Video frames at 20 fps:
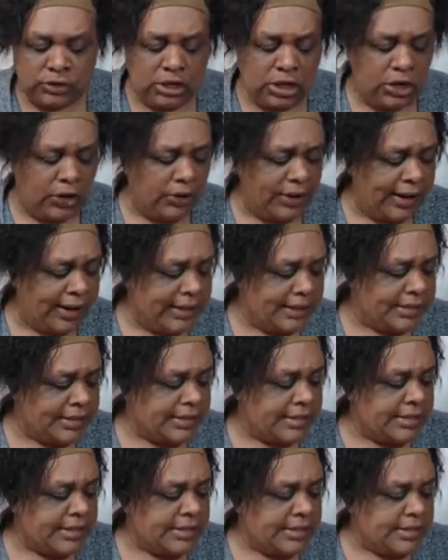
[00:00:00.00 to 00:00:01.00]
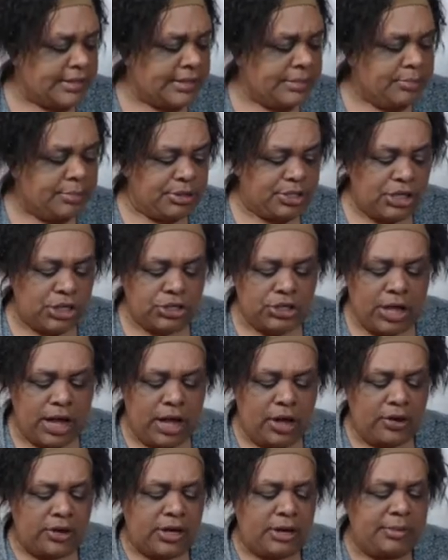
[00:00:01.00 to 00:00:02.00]
all right potential
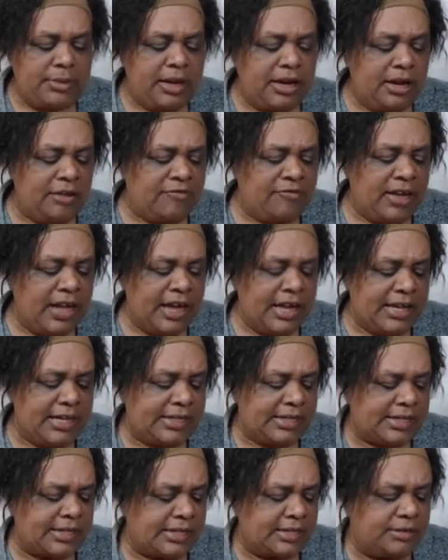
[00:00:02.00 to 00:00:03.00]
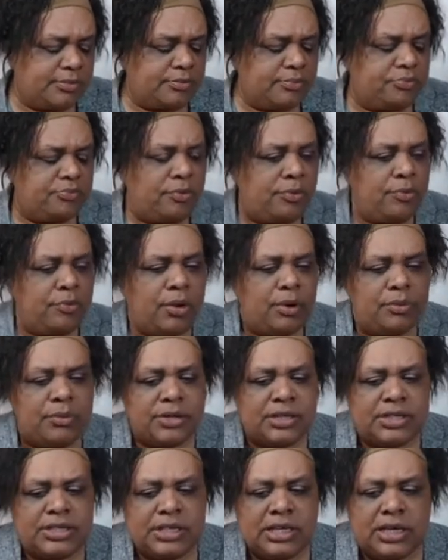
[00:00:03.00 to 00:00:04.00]
outcome and advice from what
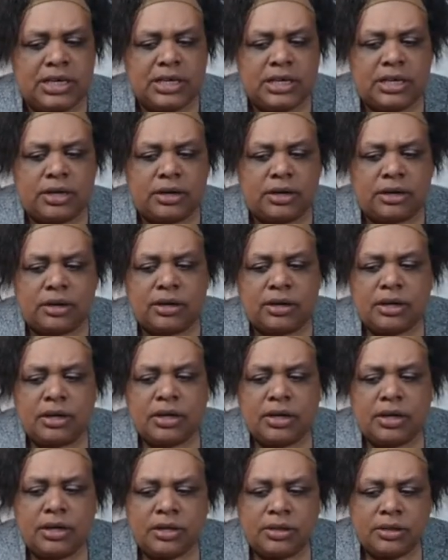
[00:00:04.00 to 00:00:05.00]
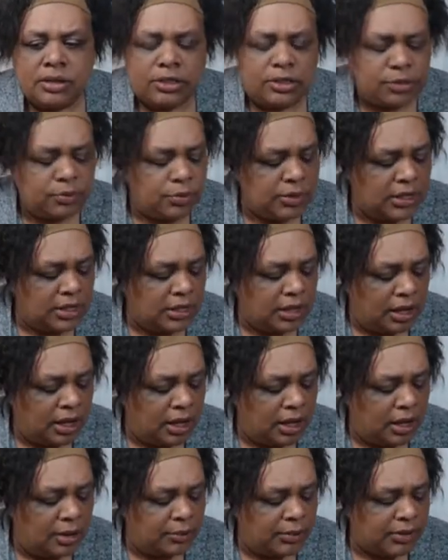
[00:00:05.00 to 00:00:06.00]
we're seeing here. The three,
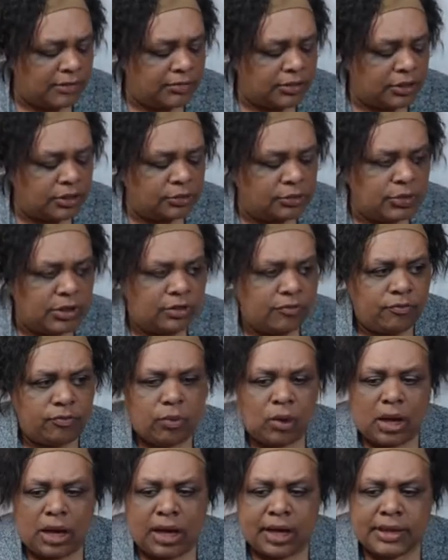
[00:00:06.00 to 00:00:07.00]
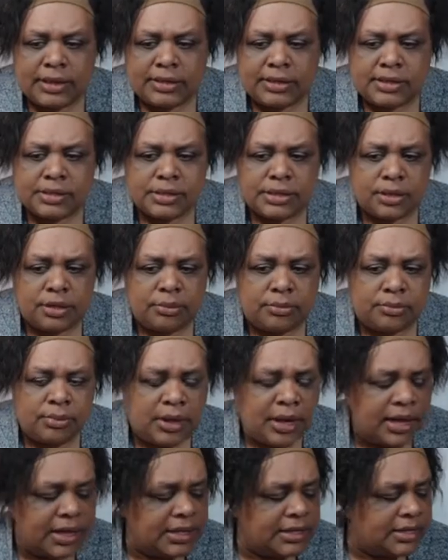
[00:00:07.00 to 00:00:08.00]
uh, we have the three of wands,
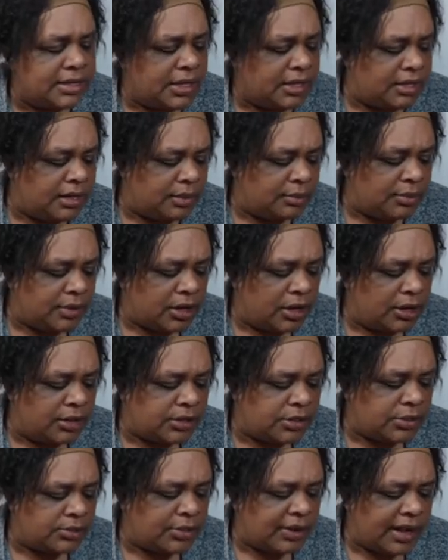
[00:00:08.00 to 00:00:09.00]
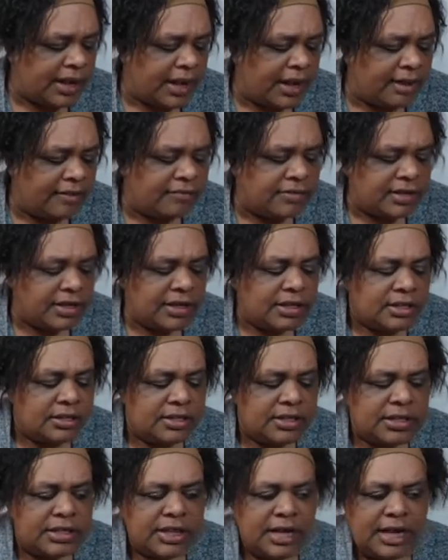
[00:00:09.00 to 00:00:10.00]
right? And then we also have
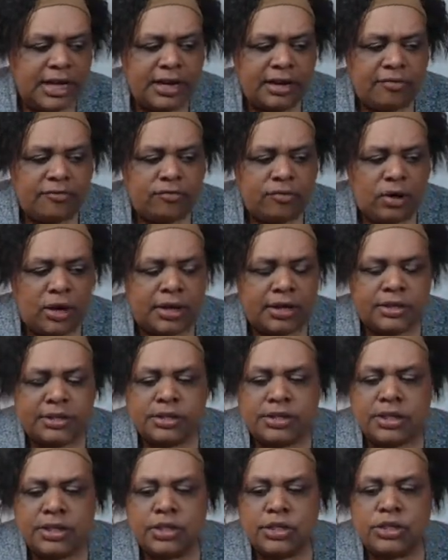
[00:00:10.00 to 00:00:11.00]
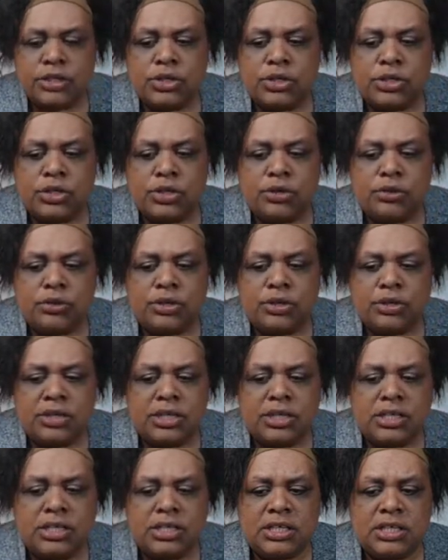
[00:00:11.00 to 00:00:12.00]
the knight of wands. So
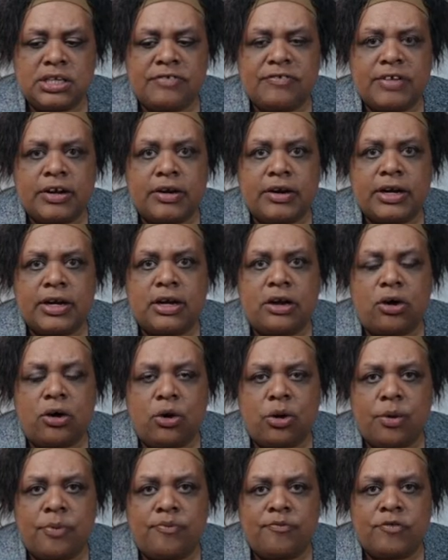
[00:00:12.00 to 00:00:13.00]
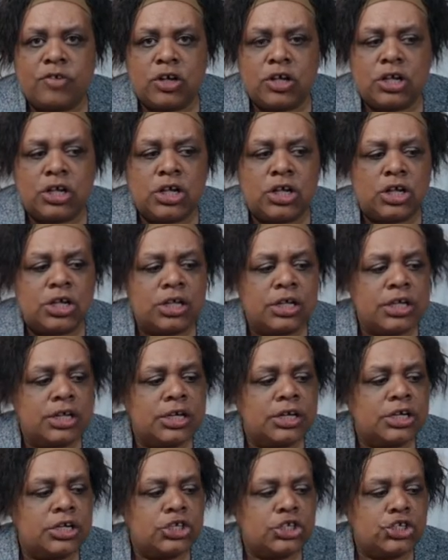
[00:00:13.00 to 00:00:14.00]
this is a very hopeful
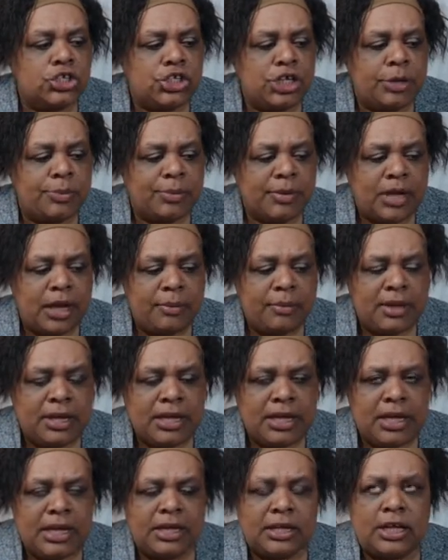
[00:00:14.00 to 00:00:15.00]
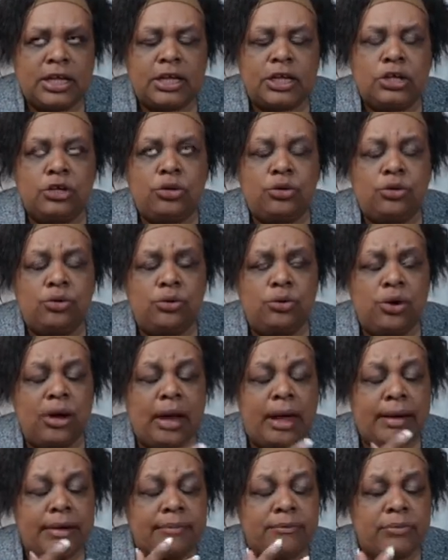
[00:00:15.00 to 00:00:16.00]
ship coming in. Like you
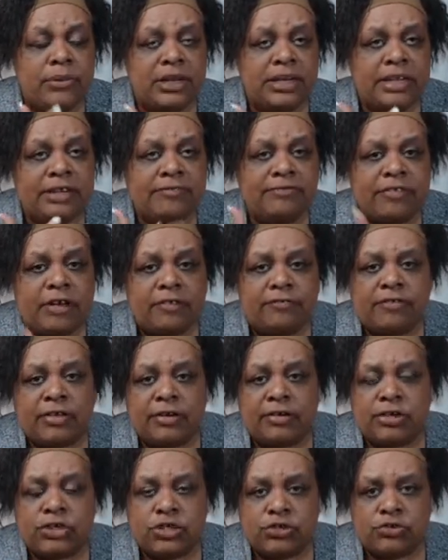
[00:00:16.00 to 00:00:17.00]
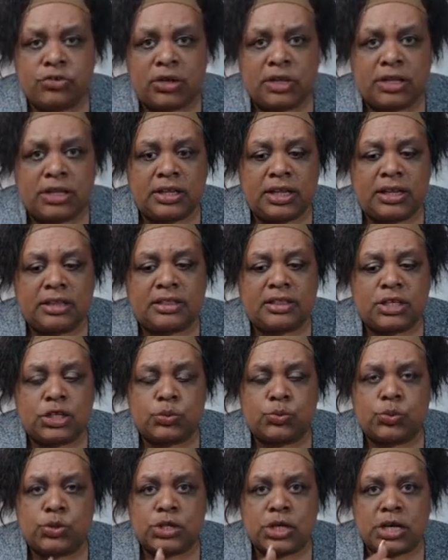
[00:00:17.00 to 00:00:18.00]
really felt very strongly like
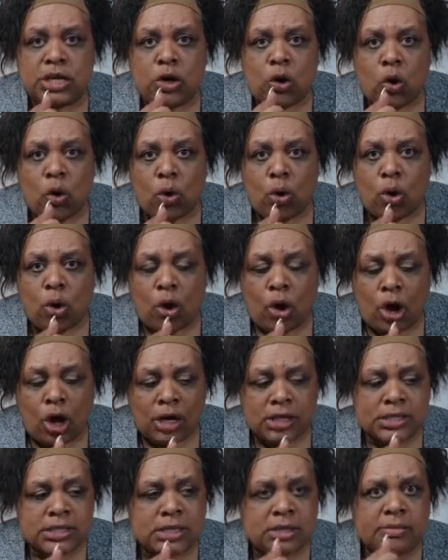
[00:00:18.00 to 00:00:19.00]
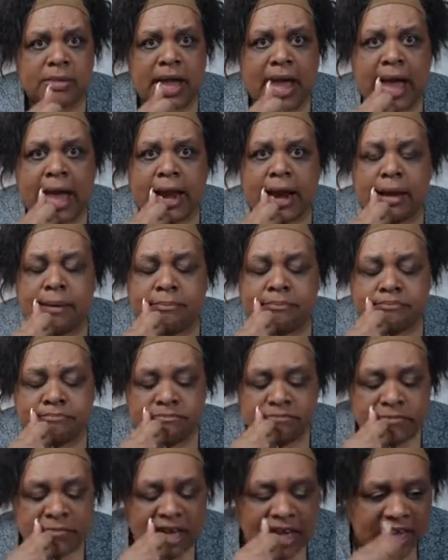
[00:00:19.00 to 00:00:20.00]
this was an awesome and
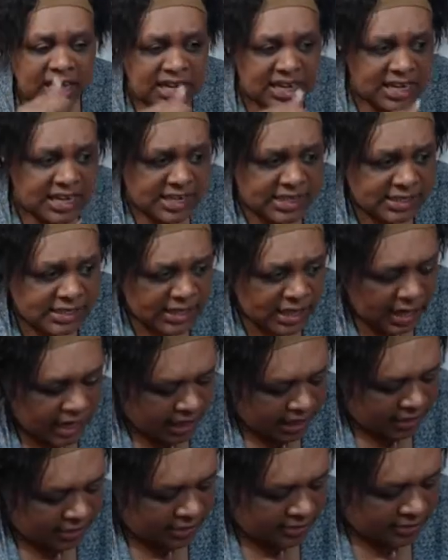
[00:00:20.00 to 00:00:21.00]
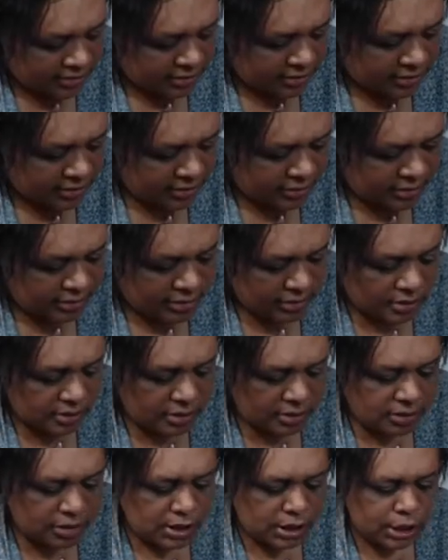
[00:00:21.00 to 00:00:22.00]
amazing,
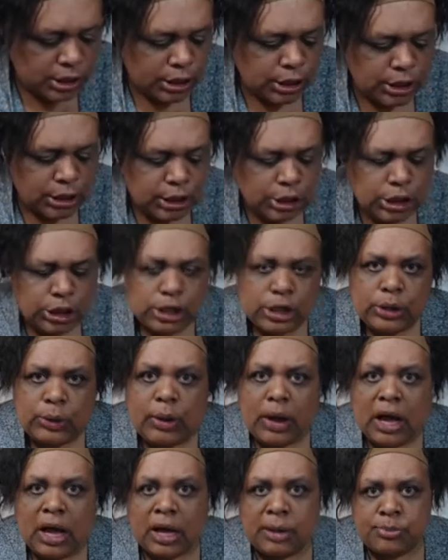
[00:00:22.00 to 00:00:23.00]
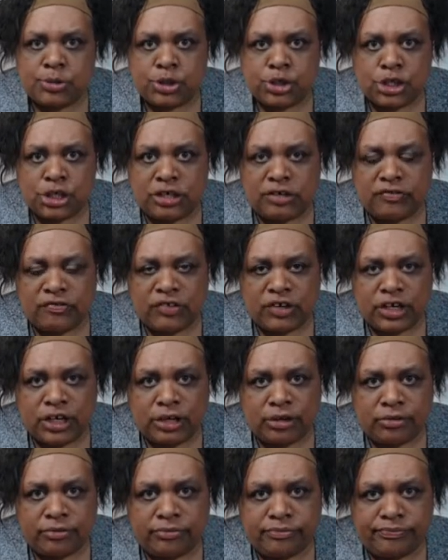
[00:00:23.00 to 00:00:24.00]
you know, option for
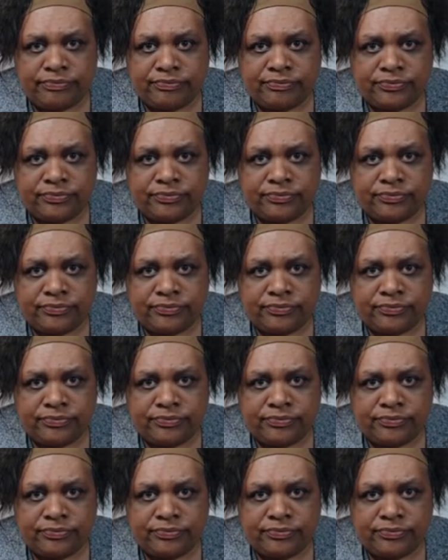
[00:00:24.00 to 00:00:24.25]
you.